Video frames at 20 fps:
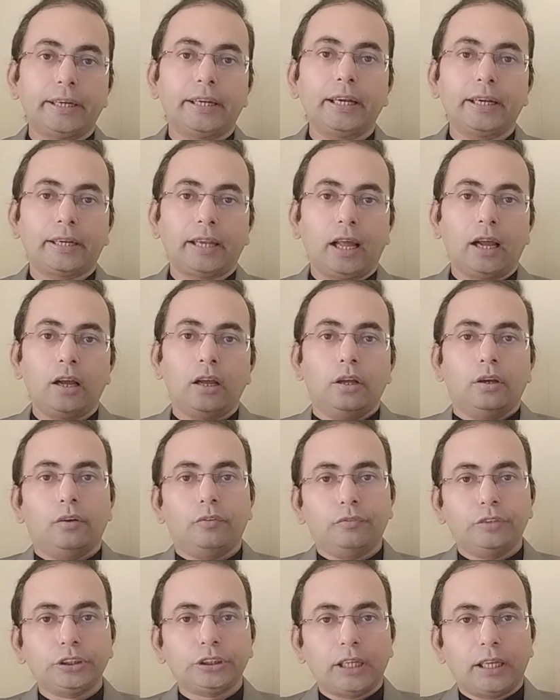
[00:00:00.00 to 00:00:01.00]
data,
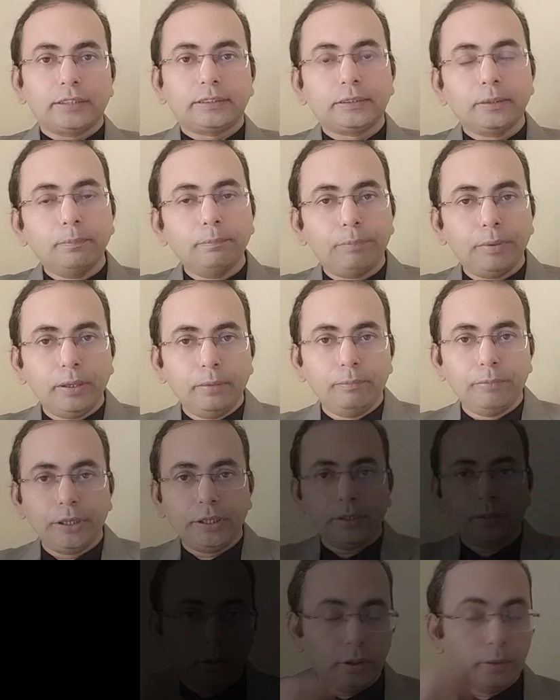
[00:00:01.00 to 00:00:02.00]
which I simply
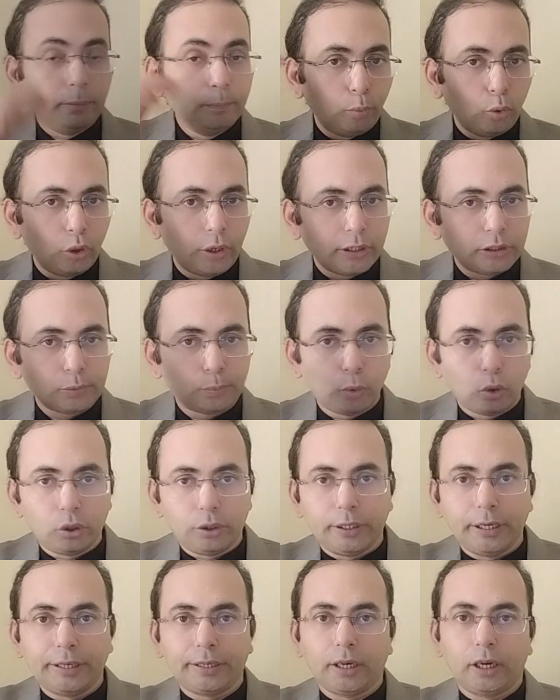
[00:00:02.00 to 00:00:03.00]
mean import export
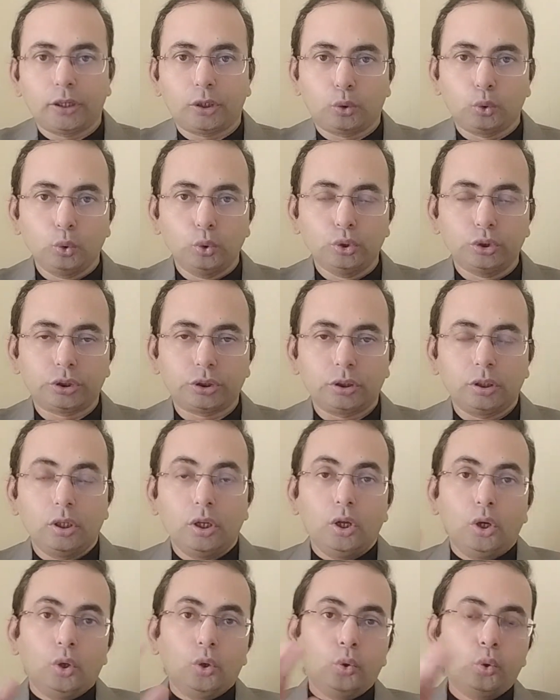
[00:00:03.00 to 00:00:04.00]
data tools,
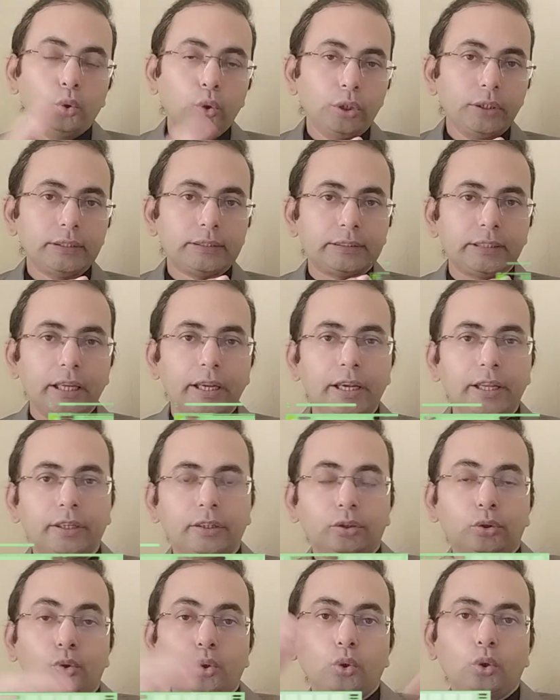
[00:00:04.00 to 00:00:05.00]
who is
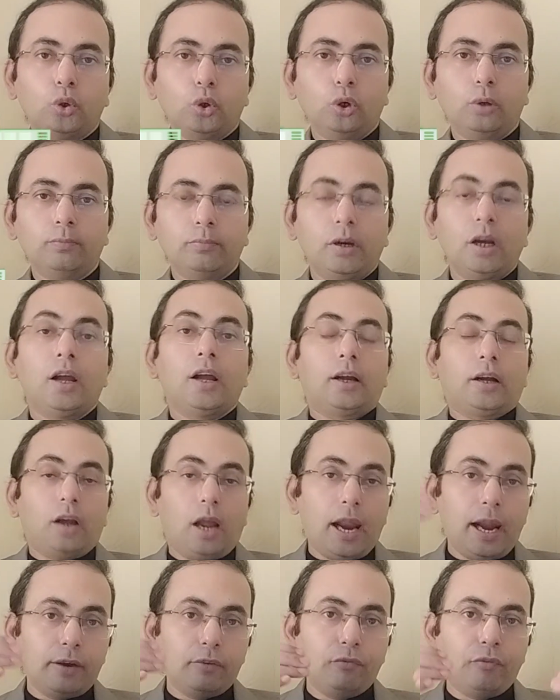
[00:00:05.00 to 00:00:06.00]
selling to whom
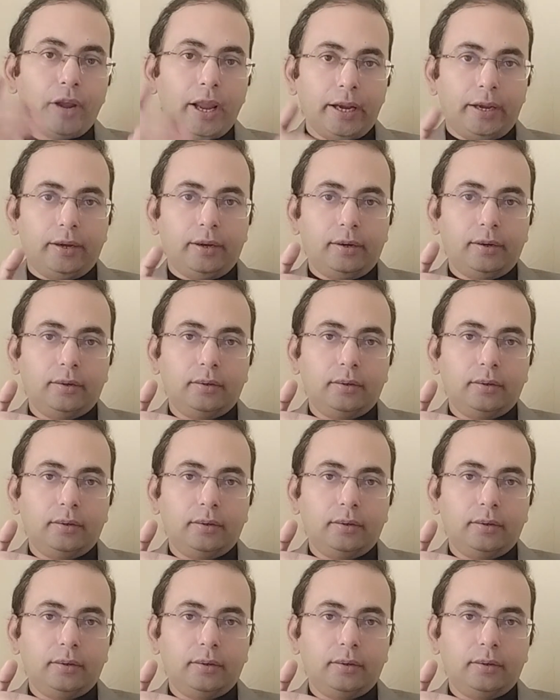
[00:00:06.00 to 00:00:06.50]
and when.